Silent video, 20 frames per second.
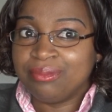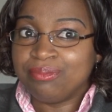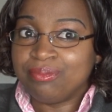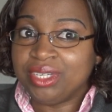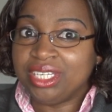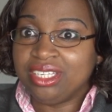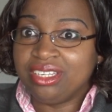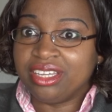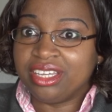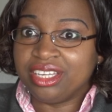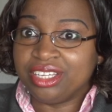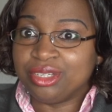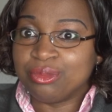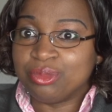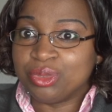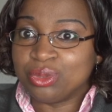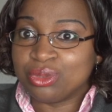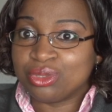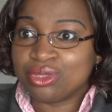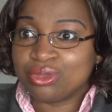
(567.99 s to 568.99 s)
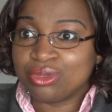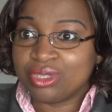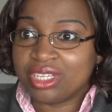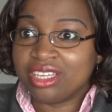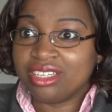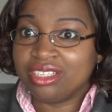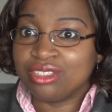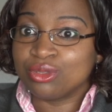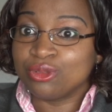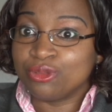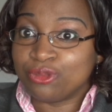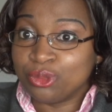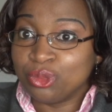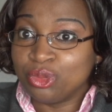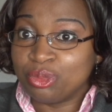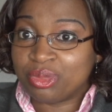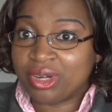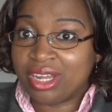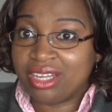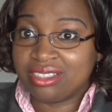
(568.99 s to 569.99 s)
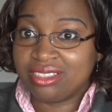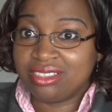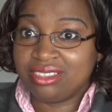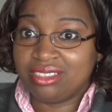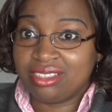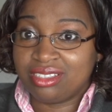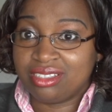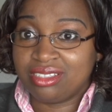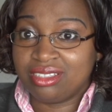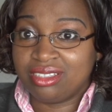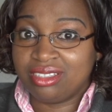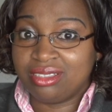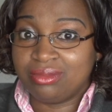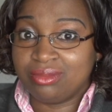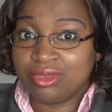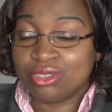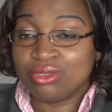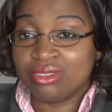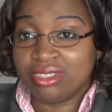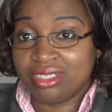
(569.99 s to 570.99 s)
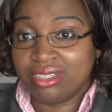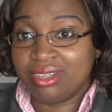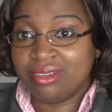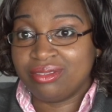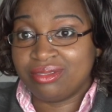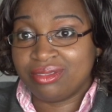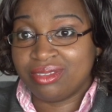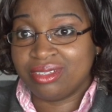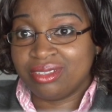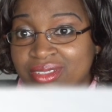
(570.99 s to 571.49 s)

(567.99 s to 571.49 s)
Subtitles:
being able to get into full practice soon enough.